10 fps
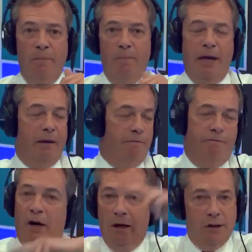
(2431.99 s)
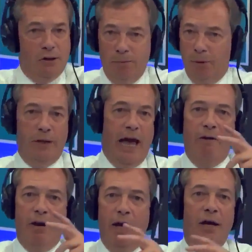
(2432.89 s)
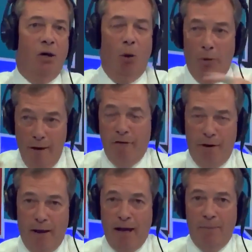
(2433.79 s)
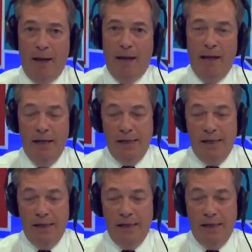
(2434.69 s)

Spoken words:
be it France or Bulgaria or wherever it may be,